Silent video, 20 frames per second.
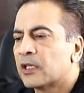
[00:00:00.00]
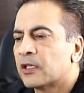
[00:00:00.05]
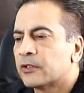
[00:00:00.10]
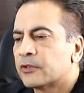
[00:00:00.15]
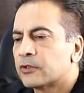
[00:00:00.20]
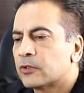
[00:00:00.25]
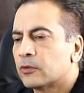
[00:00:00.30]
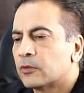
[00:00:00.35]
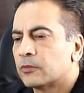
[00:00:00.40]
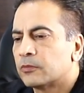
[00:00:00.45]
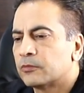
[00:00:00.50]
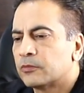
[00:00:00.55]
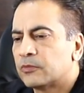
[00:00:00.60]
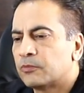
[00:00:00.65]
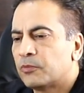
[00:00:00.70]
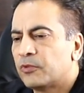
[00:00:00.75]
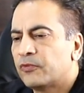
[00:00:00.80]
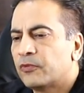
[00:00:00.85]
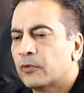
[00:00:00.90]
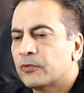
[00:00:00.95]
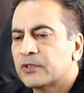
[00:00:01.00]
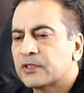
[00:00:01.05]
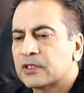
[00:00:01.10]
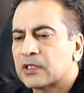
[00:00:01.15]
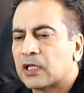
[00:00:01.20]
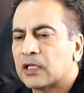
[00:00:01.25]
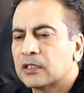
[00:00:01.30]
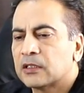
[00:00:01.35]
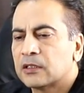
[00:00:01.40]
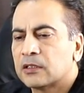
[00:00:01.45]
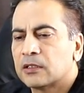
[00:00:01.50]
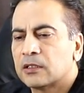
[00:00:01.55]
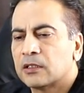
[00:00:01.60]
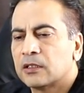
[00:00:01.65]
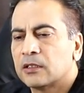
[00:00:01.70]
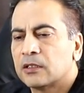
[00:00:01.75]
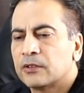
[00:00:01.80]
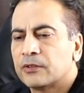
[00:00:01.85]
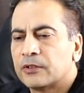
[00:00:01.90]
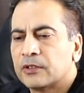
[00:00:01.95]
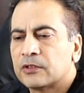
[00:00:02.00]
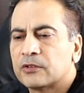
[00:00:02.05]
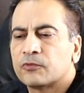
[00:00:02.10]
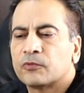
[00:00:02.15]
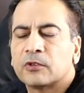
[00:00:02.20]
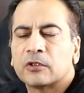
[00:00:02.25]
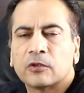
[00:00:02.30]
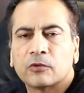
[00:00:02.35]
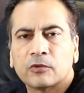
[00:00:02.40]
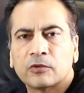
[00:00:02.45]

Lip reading: So before we start, this video